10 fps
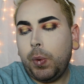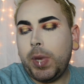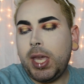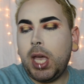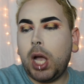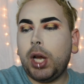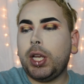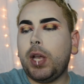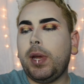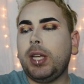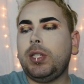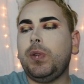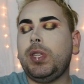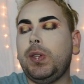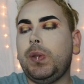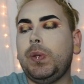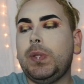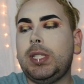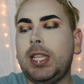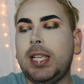we are going to use
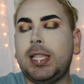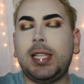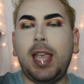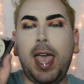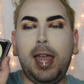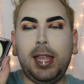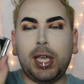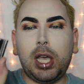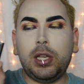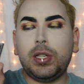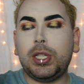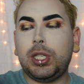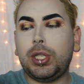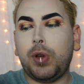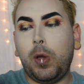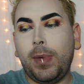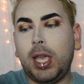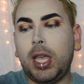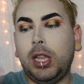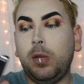this LA Colors
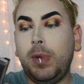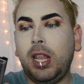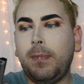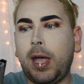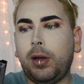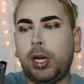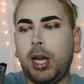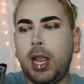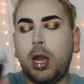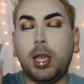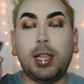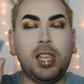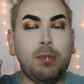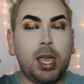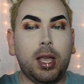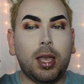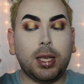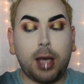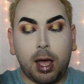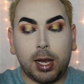Strobing Illuminating Powder in Gleaming
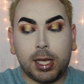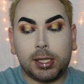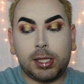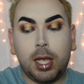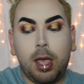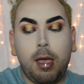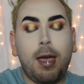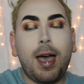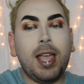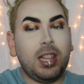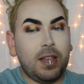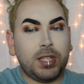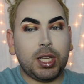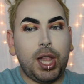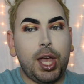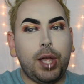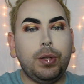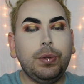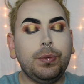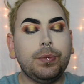Goddess. I love to
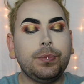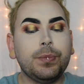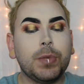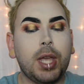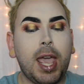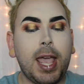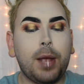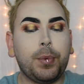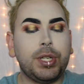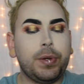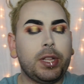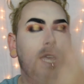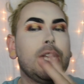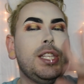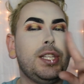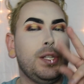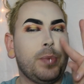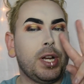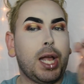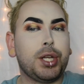glow, and we're doing like a
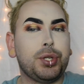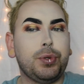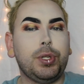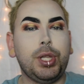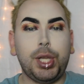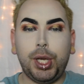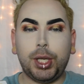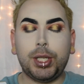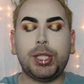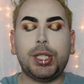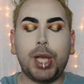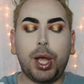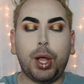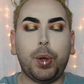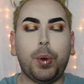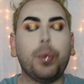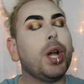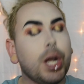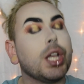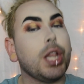supernatural look, so we're
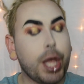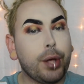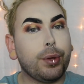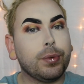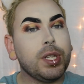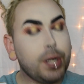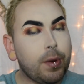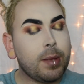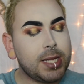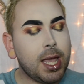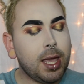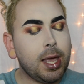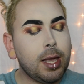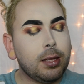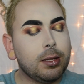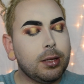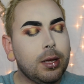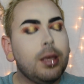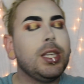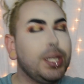gonna glow. You know what I'm saying?
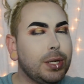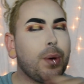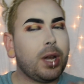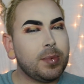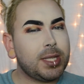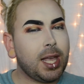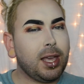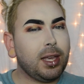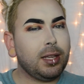You know what I'm saying.